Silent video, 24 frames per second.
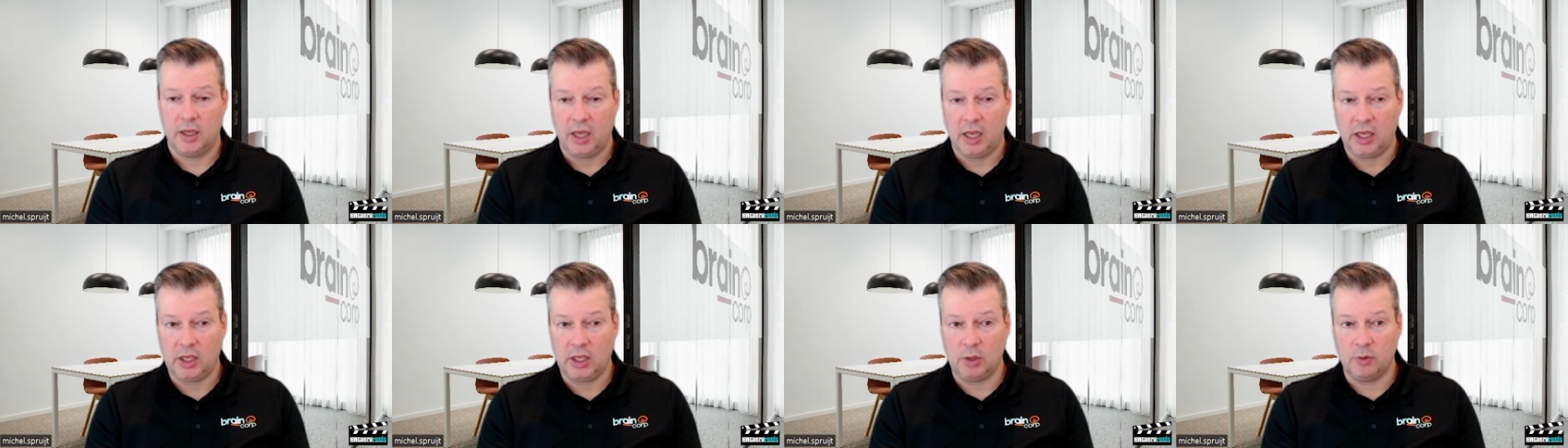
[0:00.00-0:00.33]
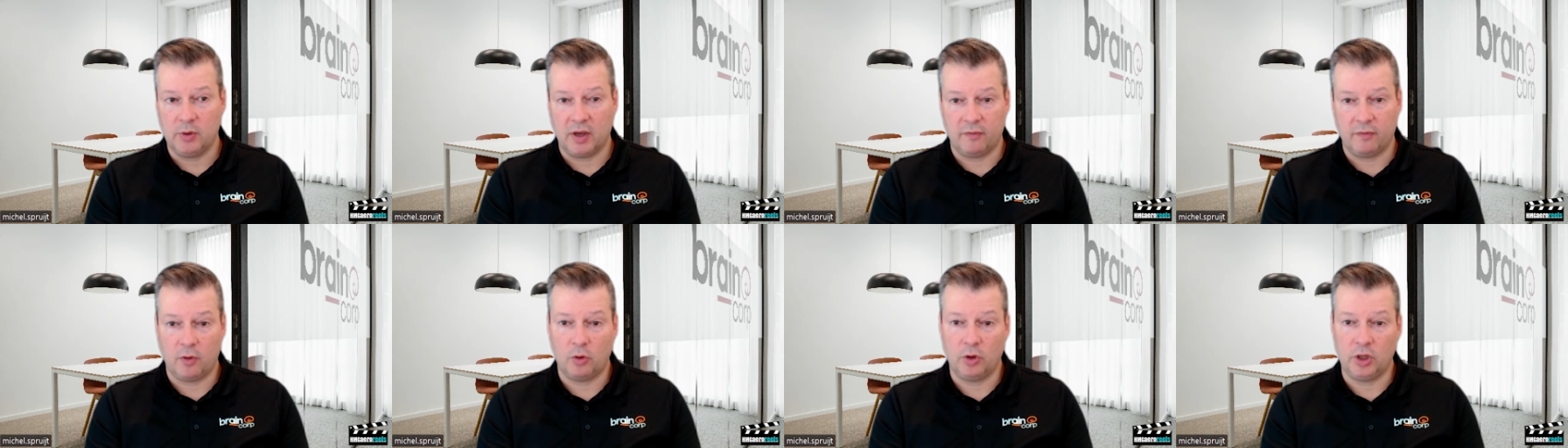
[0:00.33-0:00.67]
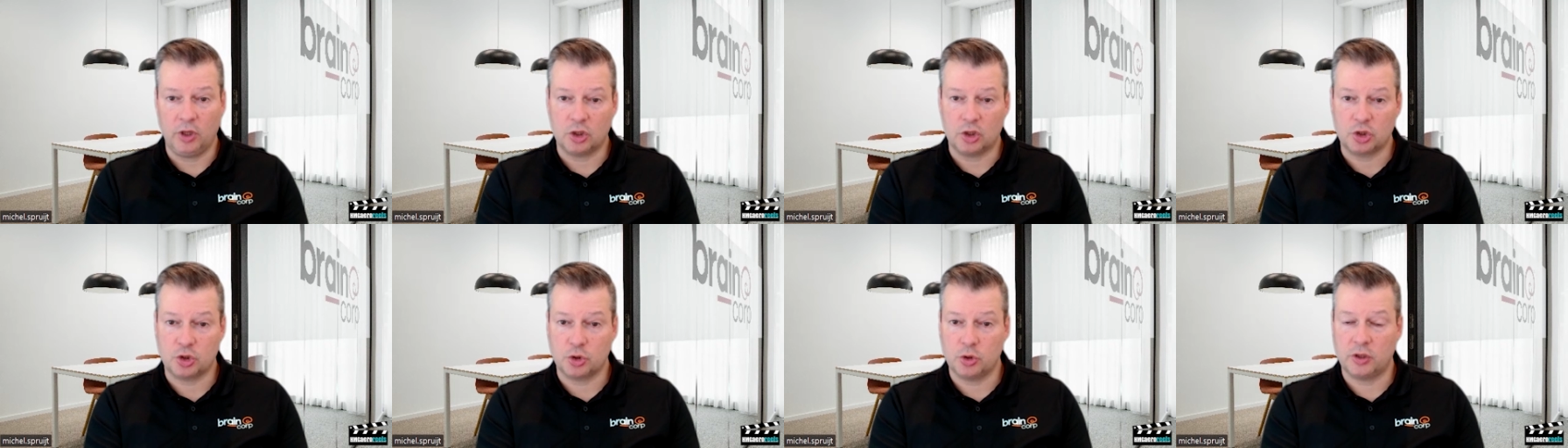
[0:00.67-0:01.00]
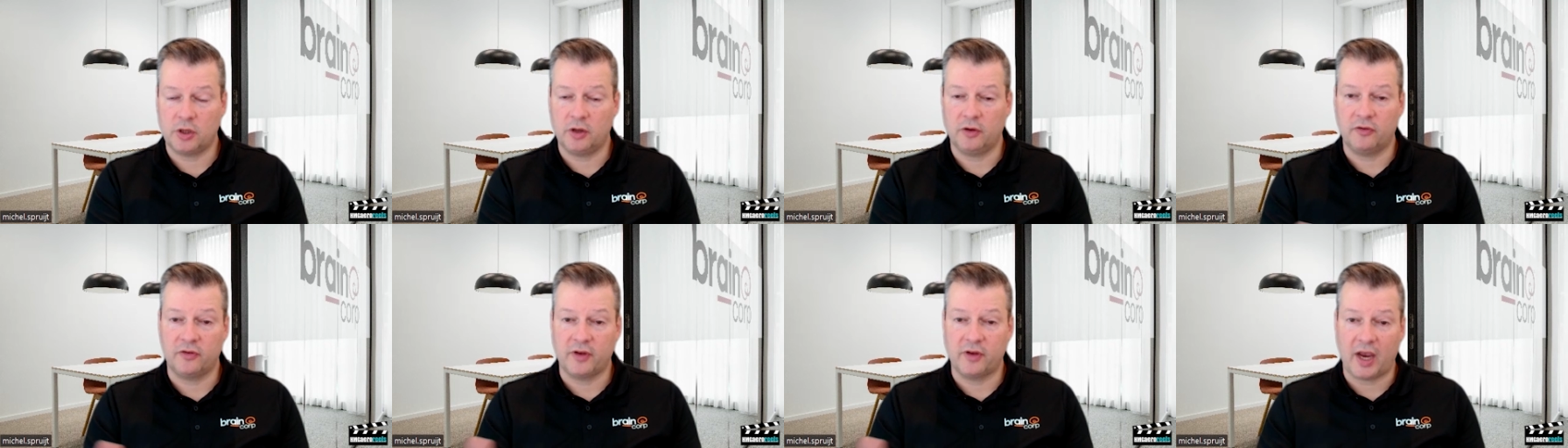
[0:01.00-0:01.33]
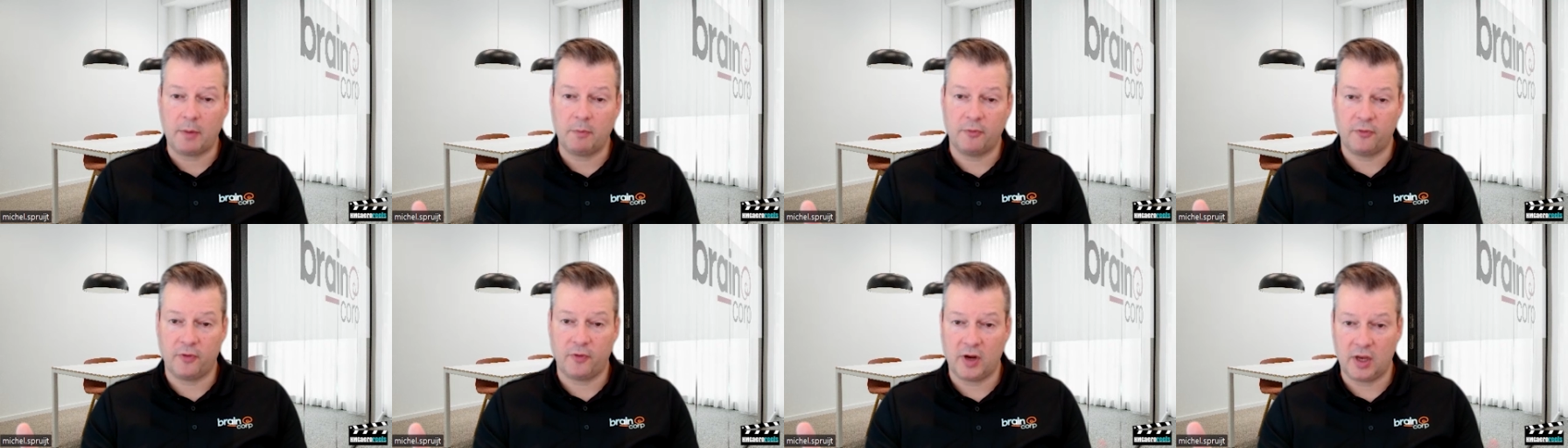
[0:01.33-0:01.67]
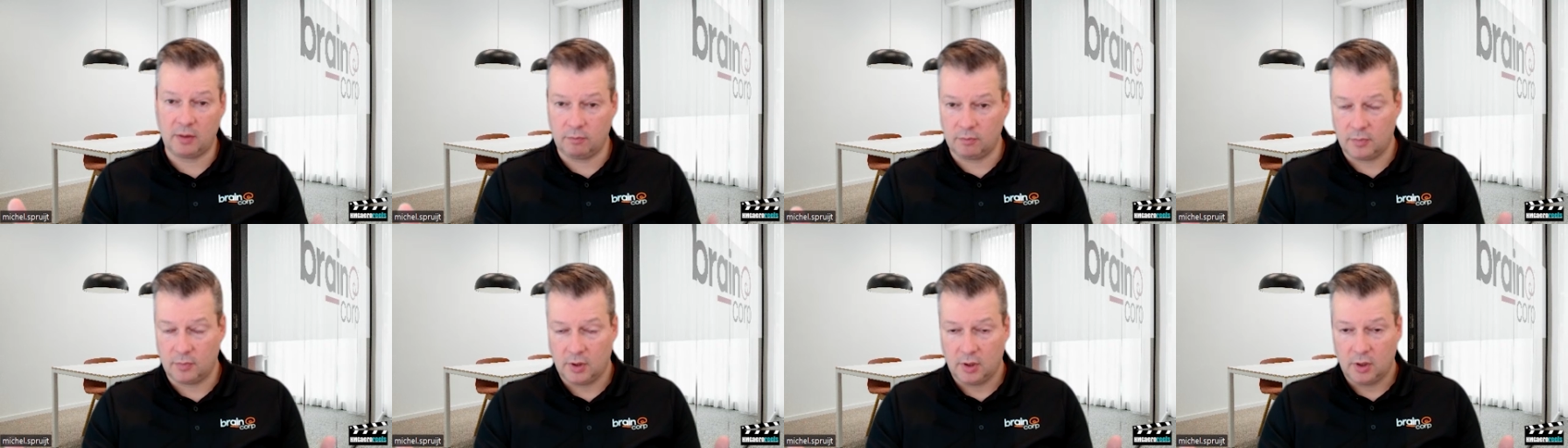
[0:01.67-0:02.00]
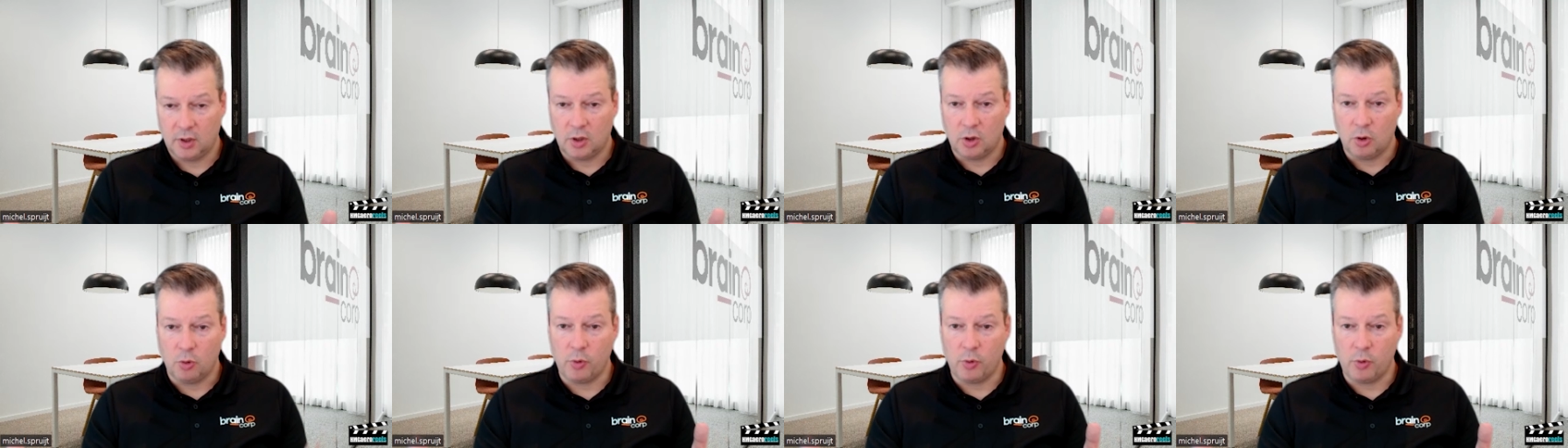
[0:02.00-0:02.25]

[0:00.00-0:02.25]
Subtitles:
and you have only a certain time frame